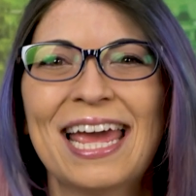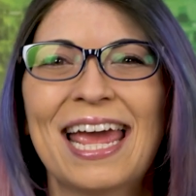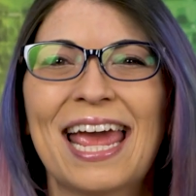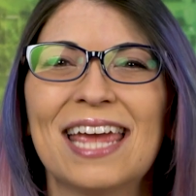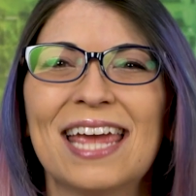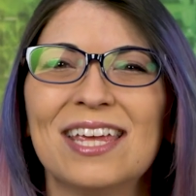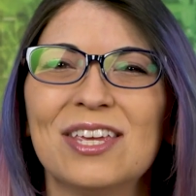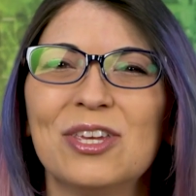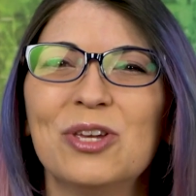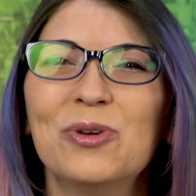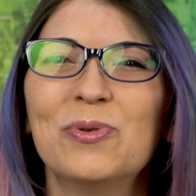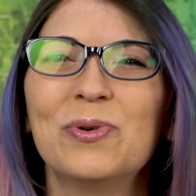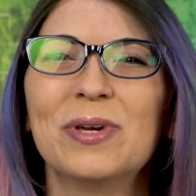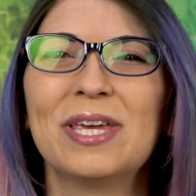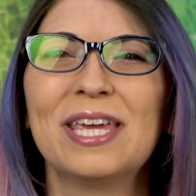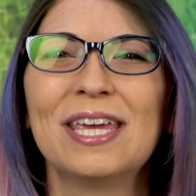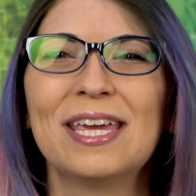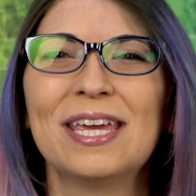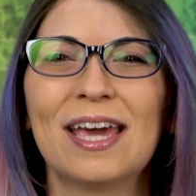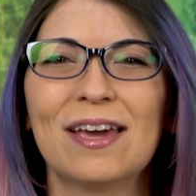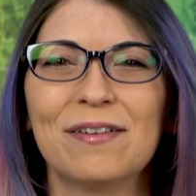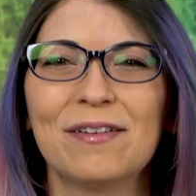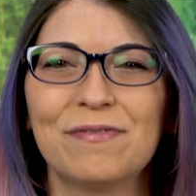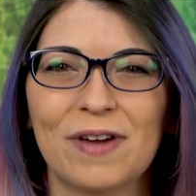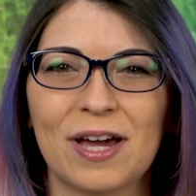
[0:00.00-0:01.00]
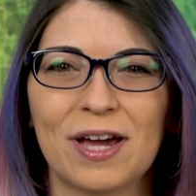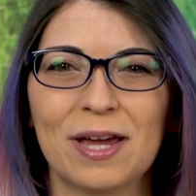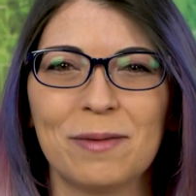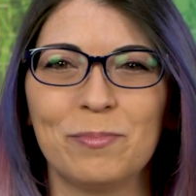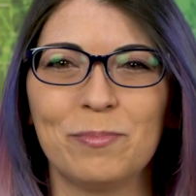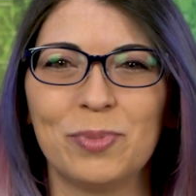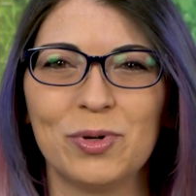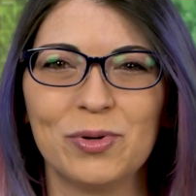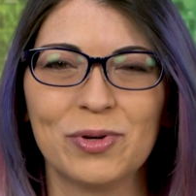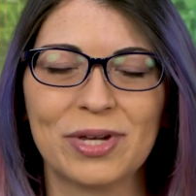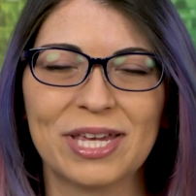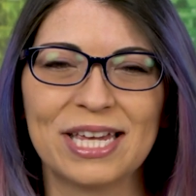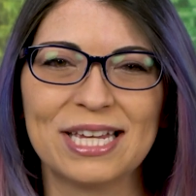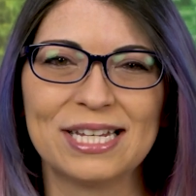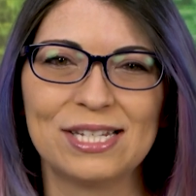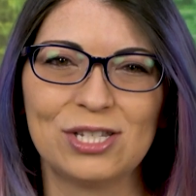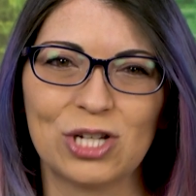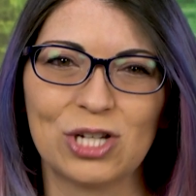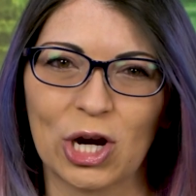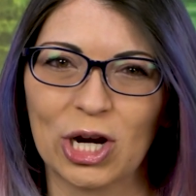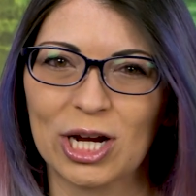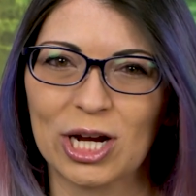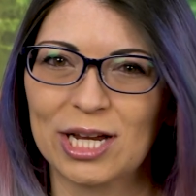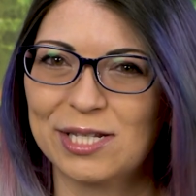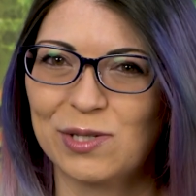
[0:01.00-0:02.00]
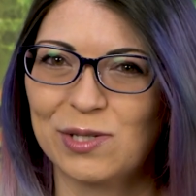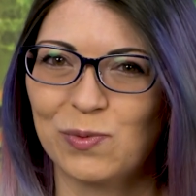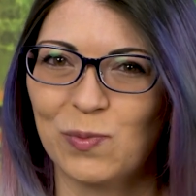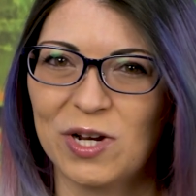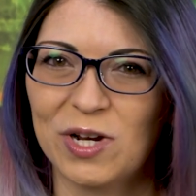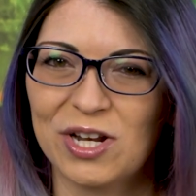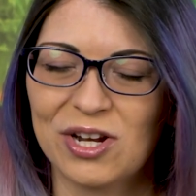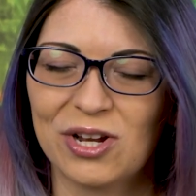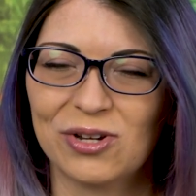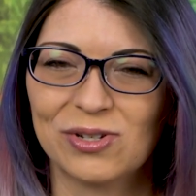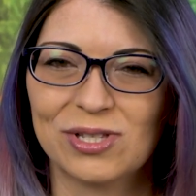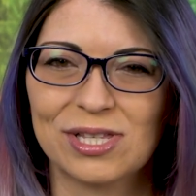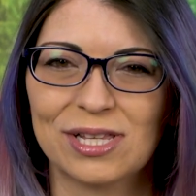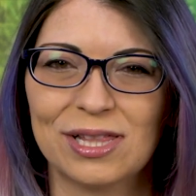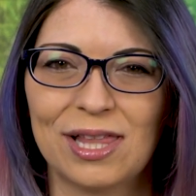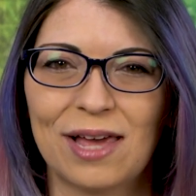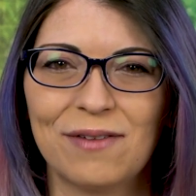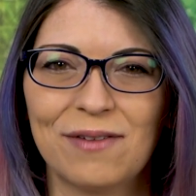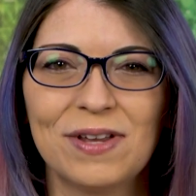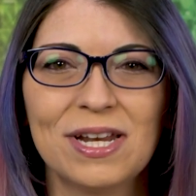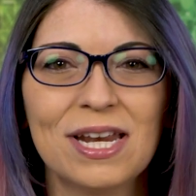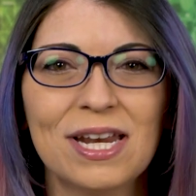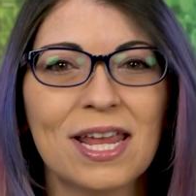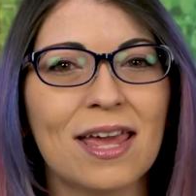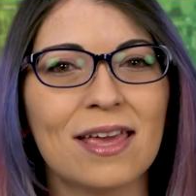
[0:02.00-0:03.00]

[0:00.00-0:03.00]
A UEFI bootkit targets Windows 11,